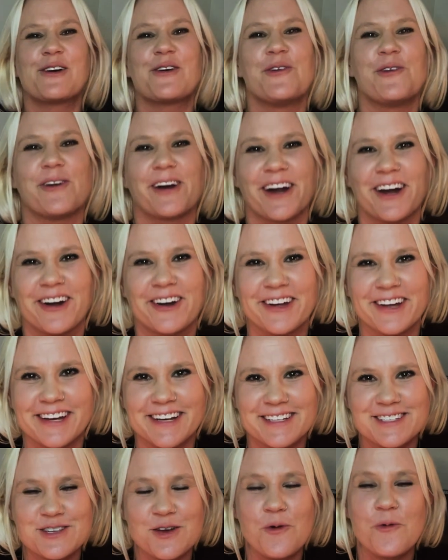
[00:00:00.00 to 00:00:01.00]

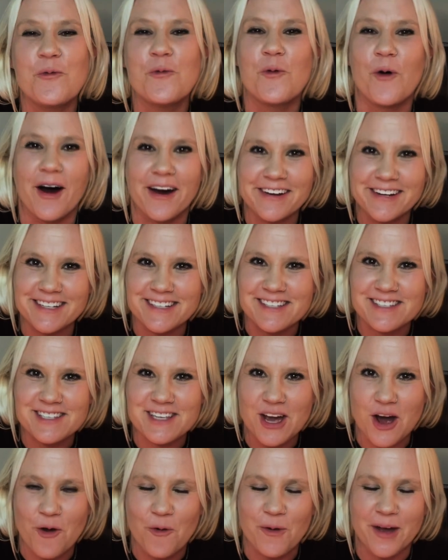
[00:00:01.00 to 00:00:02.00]
Aquarius, what is
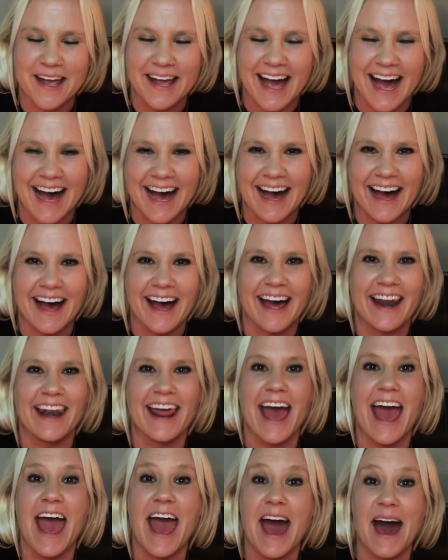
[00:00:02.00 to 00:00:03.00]
going on?
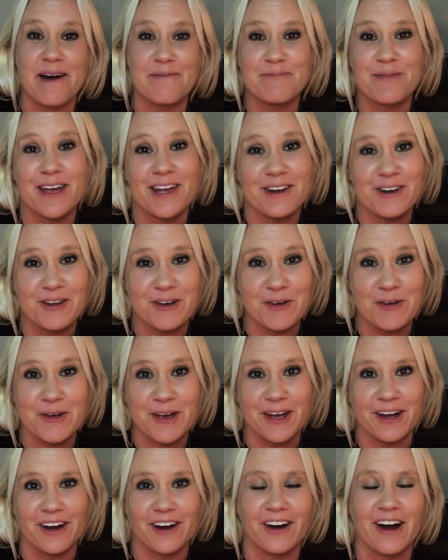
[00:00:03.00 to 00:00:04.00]
Happy New
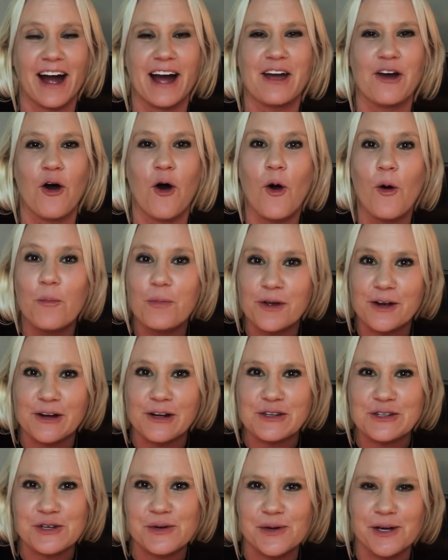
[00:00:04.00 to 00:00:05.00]
Year. I hope
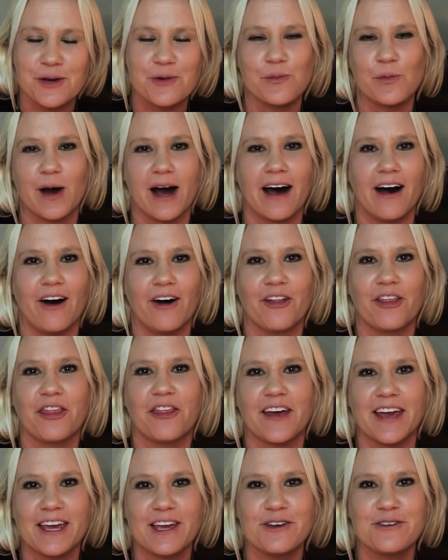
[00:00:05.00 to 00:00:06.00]
you're doing well.
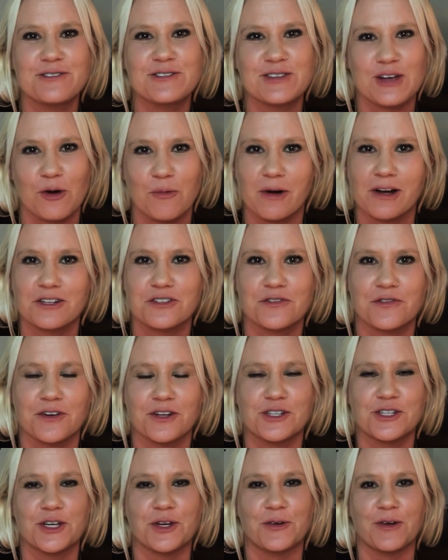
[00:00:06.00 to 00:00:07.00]
Thank you so much
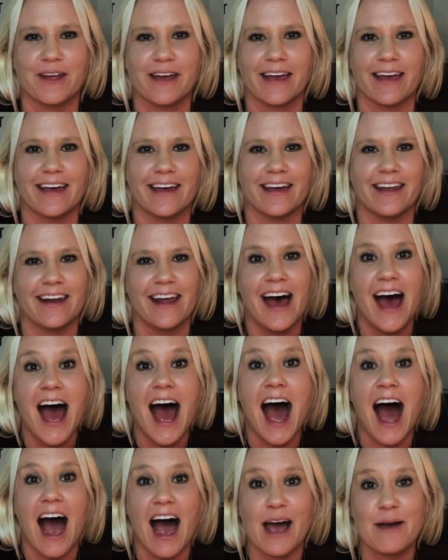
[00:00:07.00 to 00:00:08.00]
for tuning in.
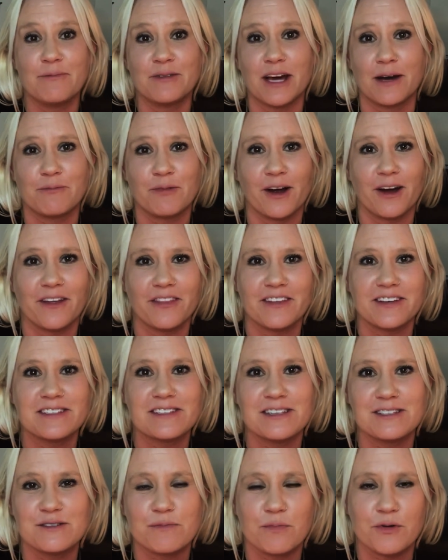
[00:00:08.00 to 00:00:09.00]
I'm Deborah.
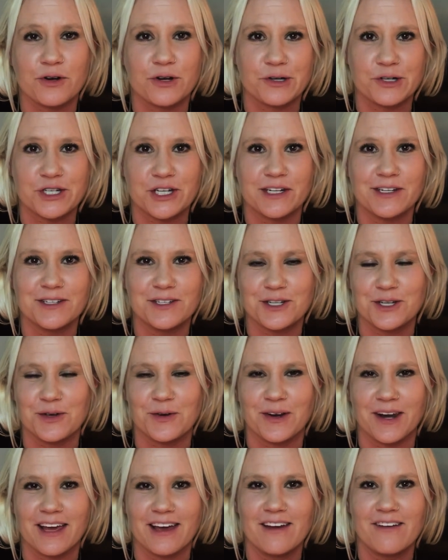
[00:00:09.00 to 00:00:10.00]
This is Purusha
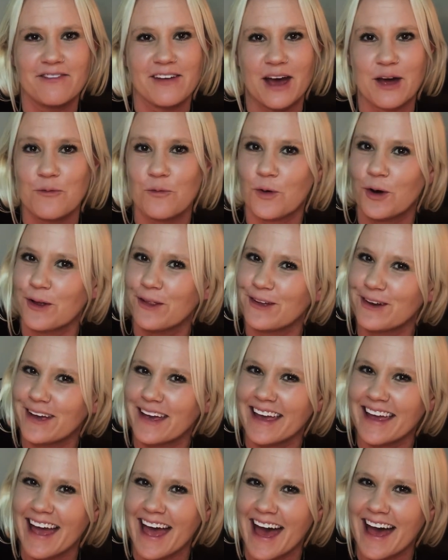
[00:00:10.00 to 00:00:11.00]
Intuitive, and we're
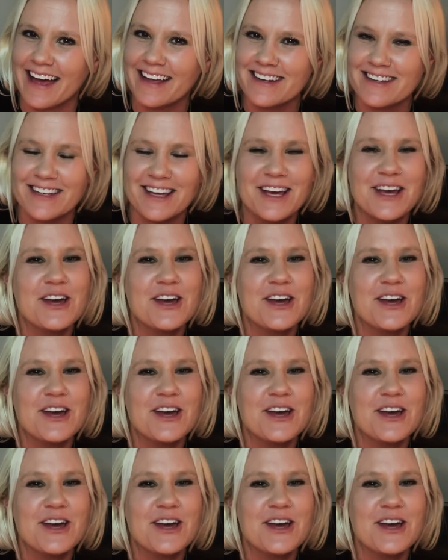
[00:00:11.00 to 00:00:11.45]
looking at